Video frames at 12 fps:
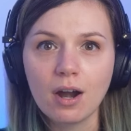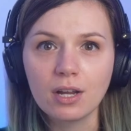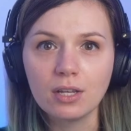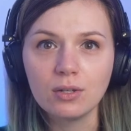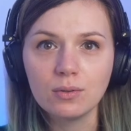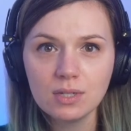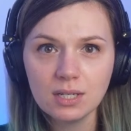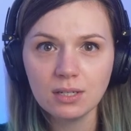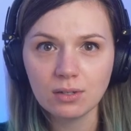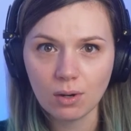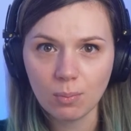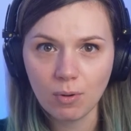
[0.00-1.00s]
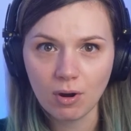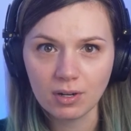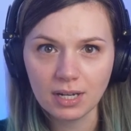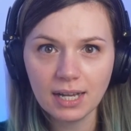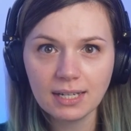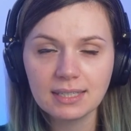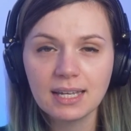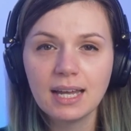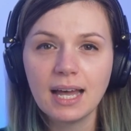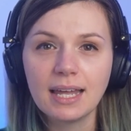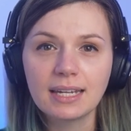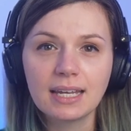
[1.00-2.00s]
using your product
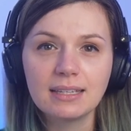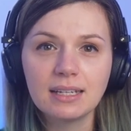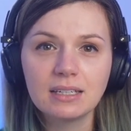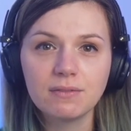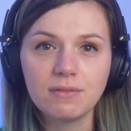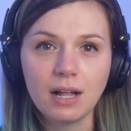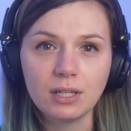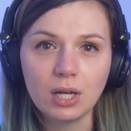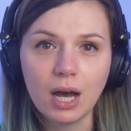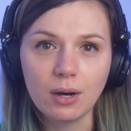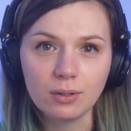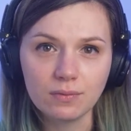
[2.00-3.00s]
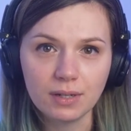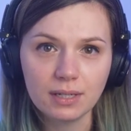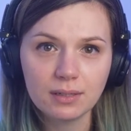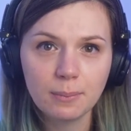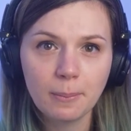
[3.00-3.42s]
and getting the value out of it.